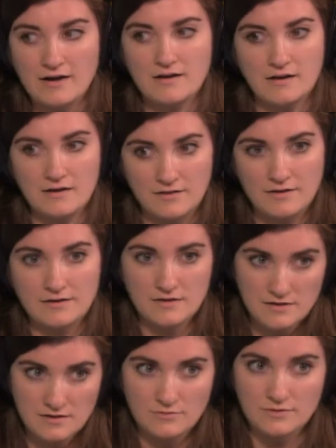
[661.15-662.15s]
and I think
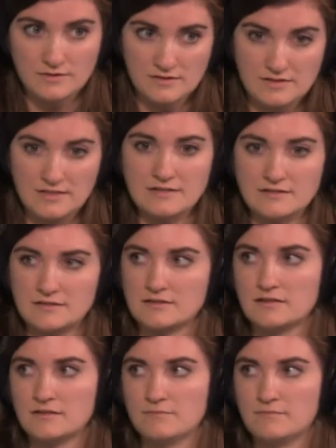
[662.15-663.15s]
Nick was
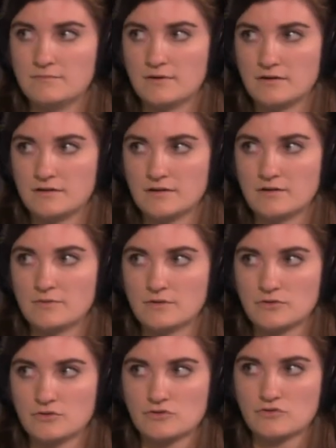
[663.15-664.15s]
technically bonding with
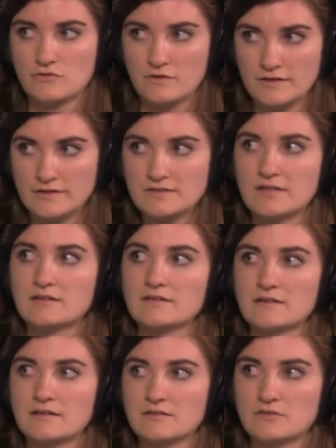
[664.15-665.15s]
Troy
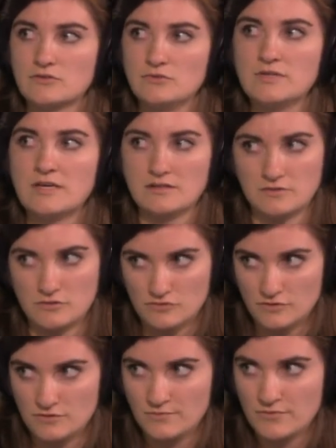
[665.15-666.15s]
slightly to take
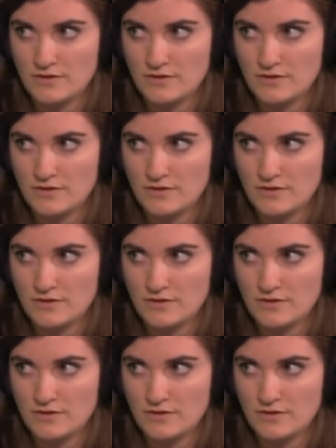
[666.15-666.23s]
control. See,